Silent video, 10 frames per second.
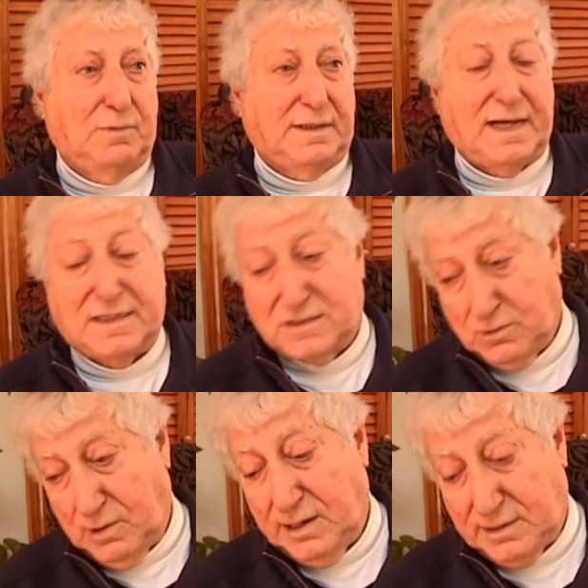but that's the
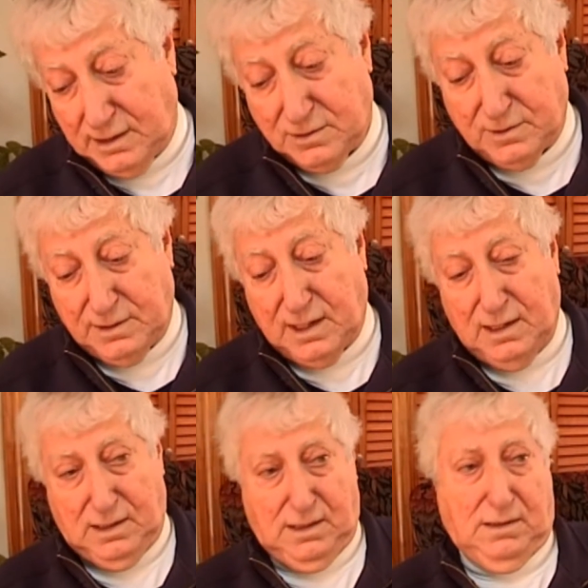way things were
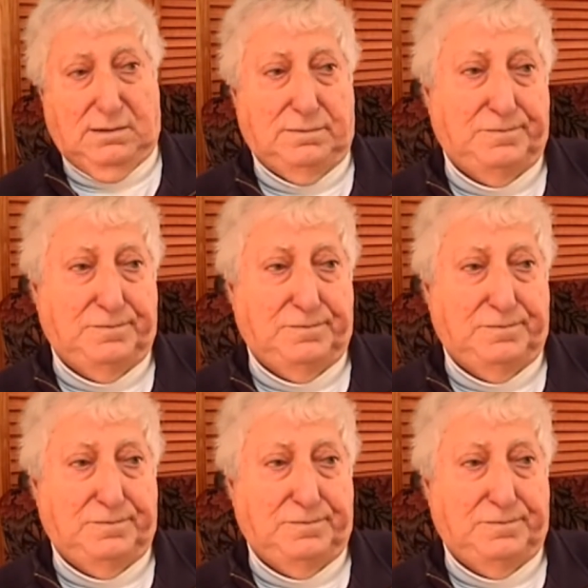done then.